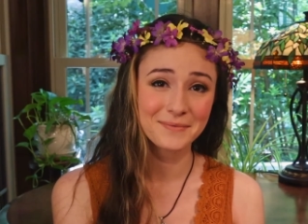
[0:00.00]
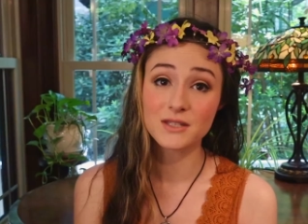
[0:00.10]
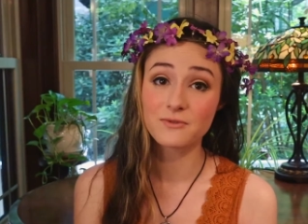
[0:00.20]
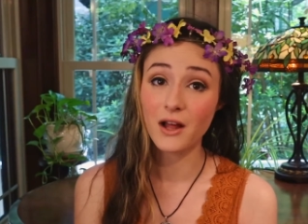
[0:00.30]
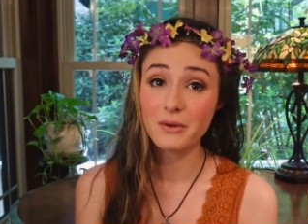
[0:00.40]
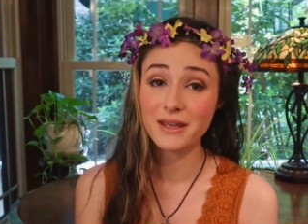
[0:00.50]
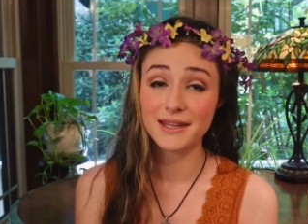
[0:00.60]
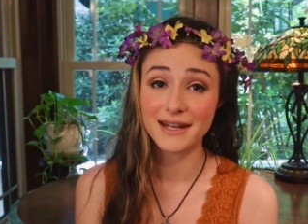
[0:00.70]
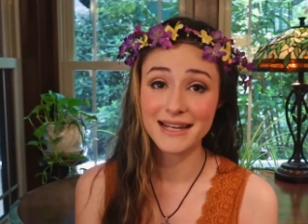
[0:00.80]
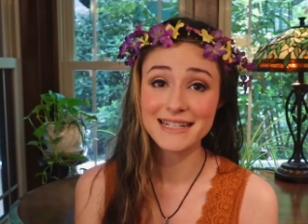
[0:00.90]
Because following
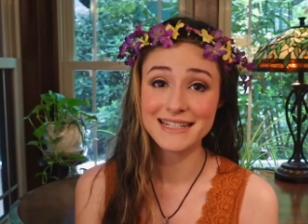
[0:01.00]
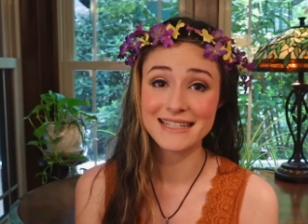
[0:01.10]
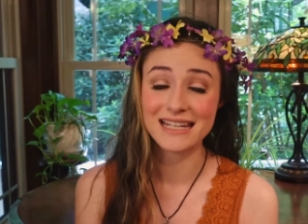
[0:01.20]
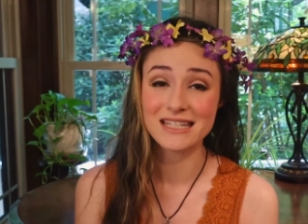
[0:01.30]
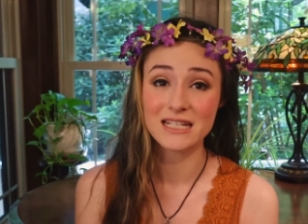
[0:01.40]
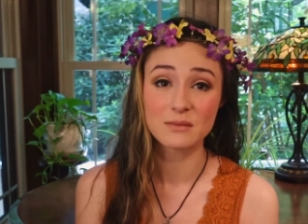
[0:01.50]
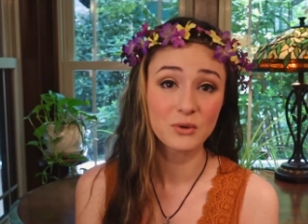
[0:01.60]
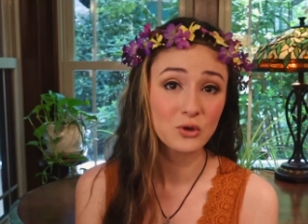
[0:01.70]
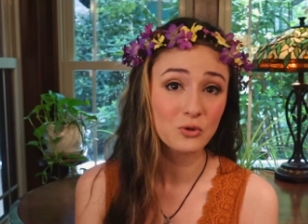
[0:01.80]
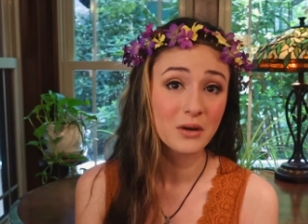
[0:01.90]
the nineteen sixties
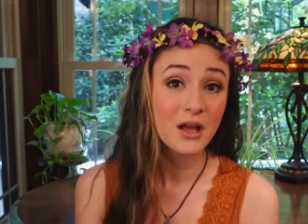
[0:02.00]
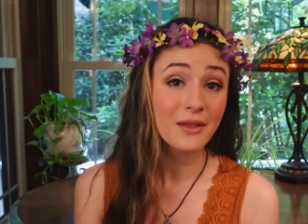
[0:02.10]
boom,